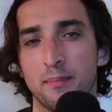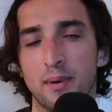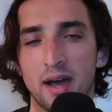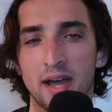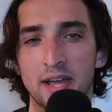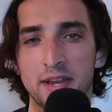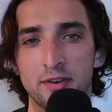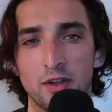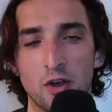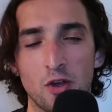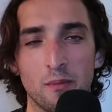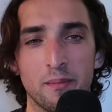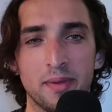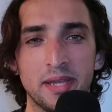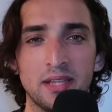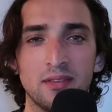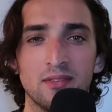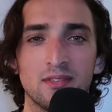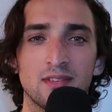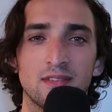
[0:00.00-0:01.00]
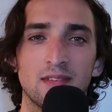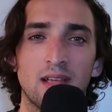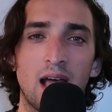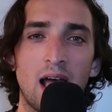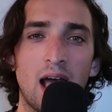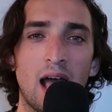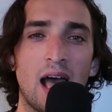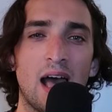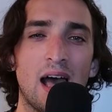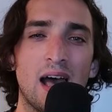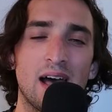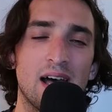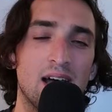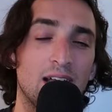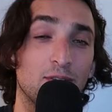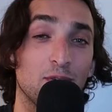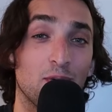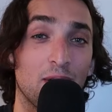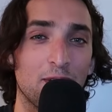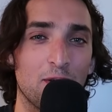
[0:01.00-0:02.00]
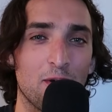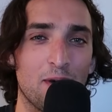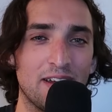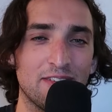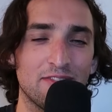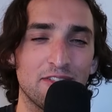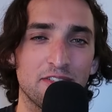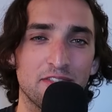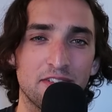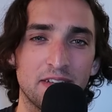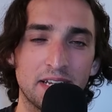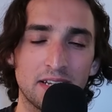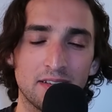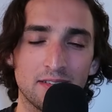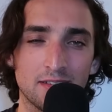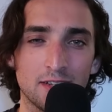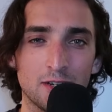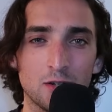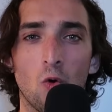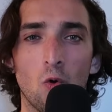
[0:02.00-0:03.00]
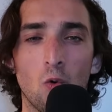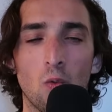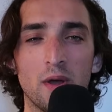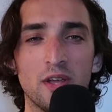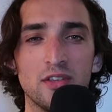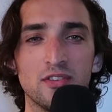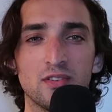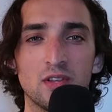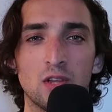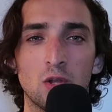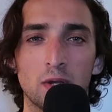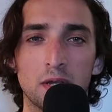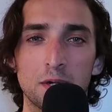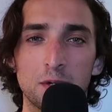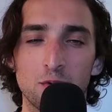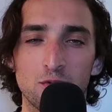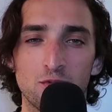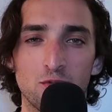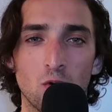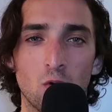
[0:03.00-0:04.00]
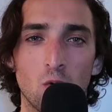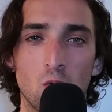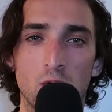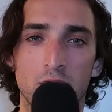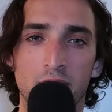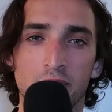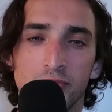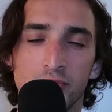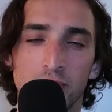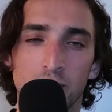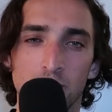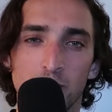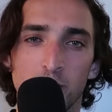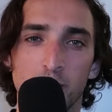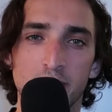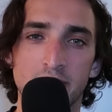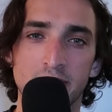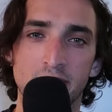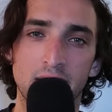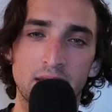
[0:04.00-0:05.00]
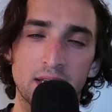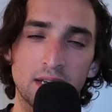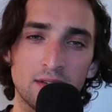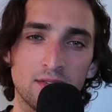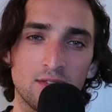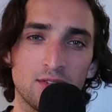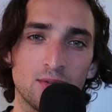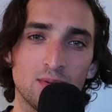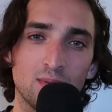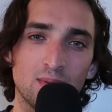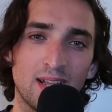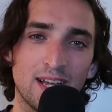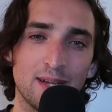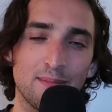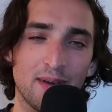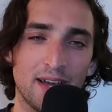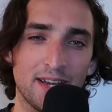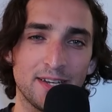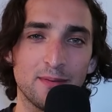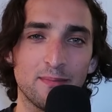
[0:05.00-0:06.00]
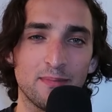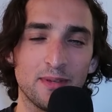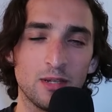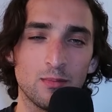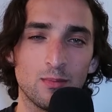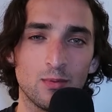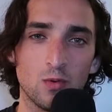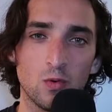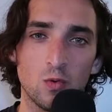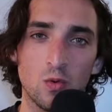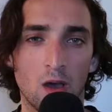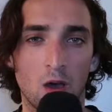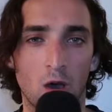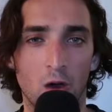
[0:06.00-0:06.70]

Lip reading: By no means do I know everything, so always looking forward to speaking to like-minded people.